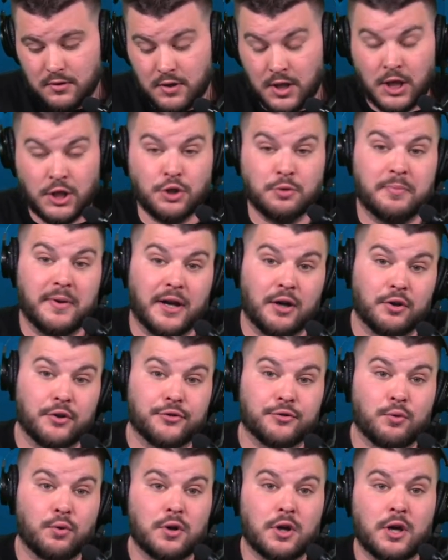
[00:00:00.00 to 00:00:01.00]
And you barely
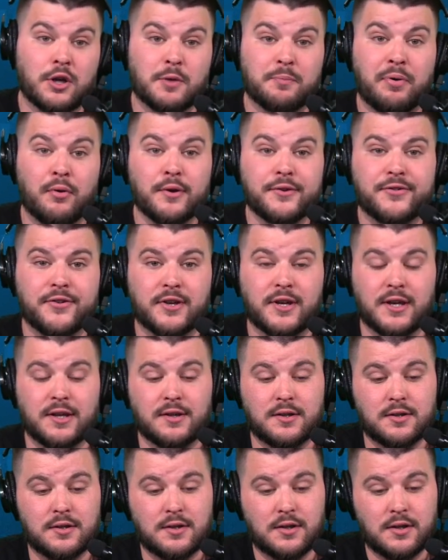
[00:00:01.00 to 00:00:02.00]
scored one hundred points again.
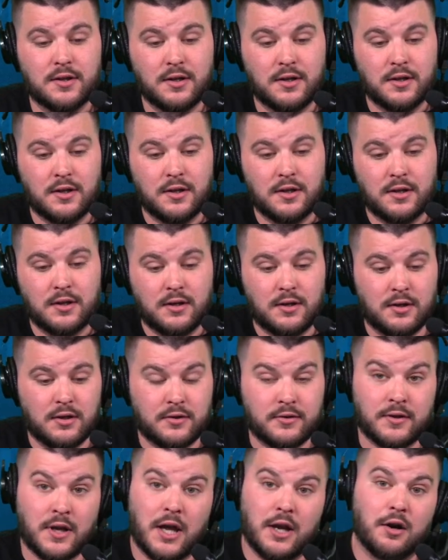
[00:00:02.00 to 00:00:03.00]

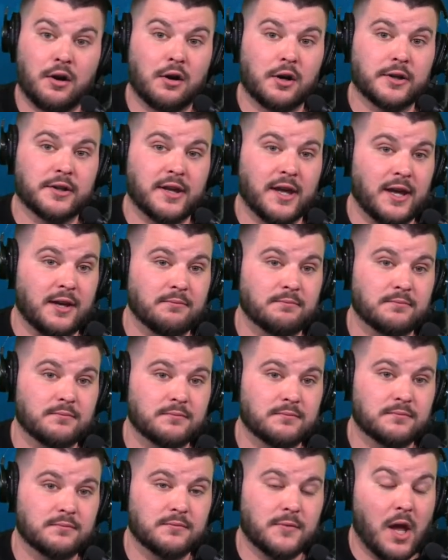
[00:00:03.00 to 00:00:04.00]
It's not a hard game.
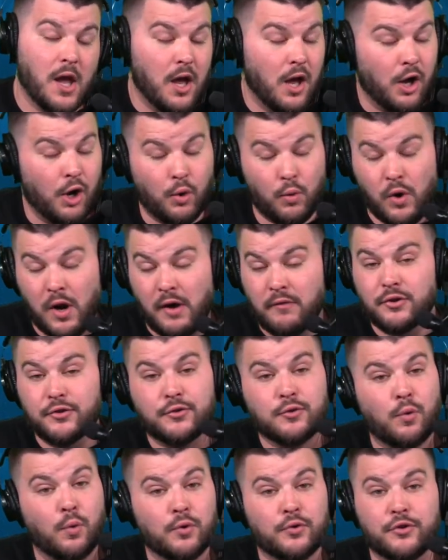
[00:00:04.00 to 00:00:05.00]
Whoever
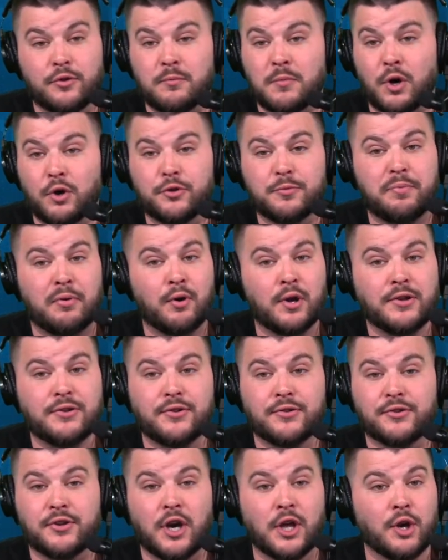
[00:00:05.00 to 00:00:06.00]
scores the most points
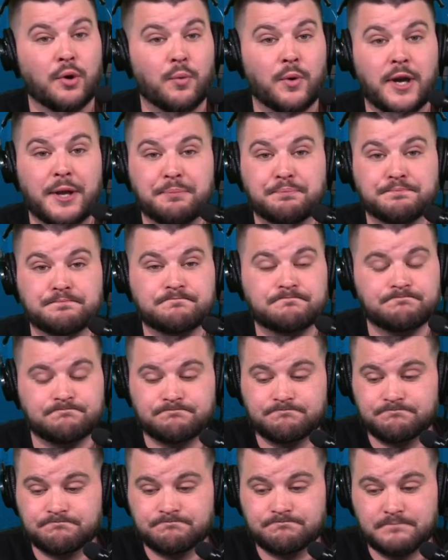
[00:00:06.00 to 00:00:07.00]
is going to win,
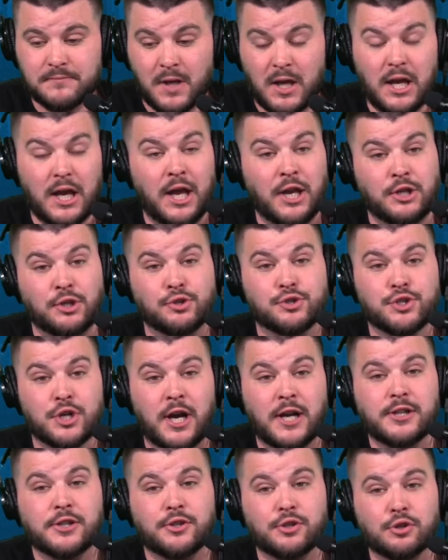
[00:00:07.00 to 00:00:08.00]
and you're
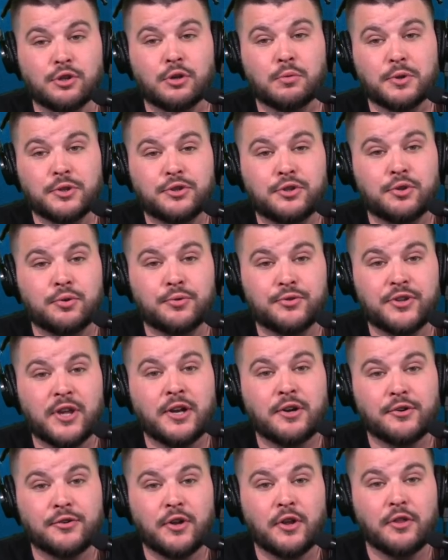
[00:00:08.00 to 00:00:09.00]
trying to do it with two
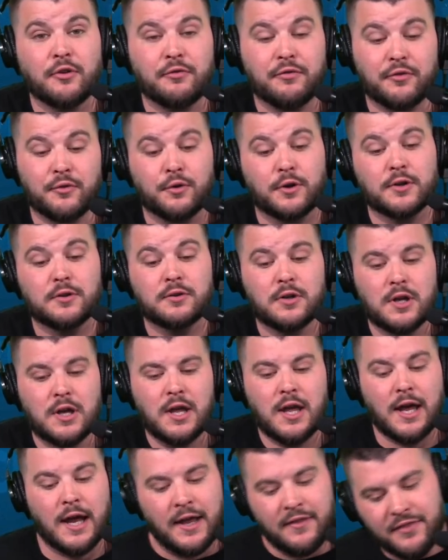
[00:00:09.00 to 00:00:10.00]
centers on the floor.
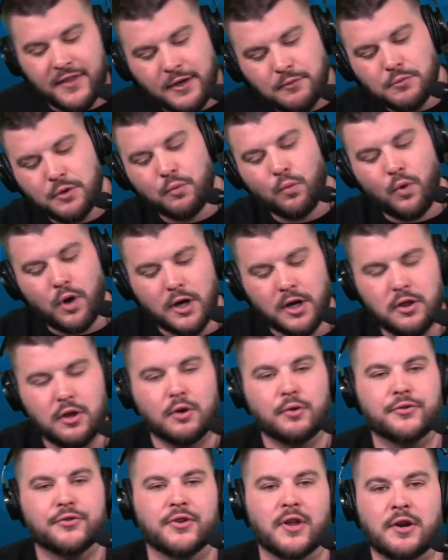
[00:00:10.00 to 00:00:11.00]
And then when one of
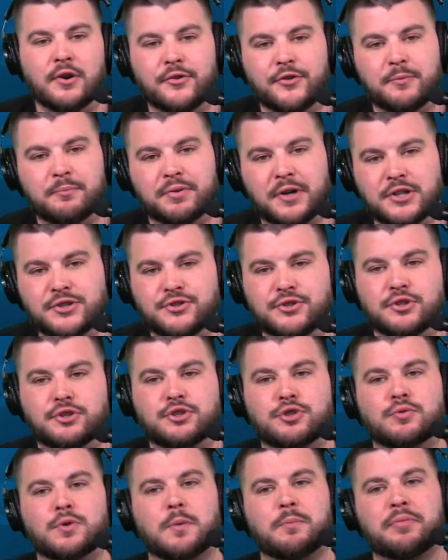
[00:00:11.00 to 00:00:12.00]
those centers, Precious
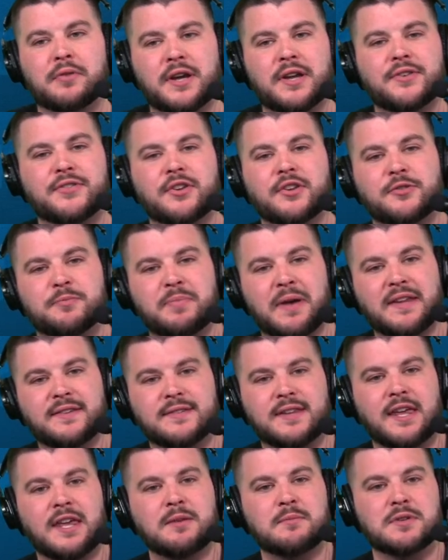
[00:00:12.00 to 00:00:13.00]
Achiuwa, plays his
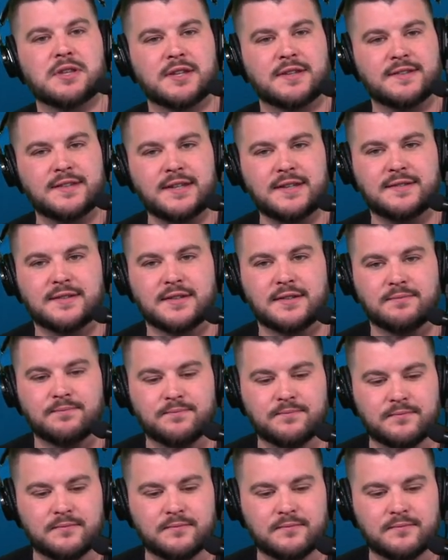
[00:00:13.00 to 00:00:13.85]
best game of the season,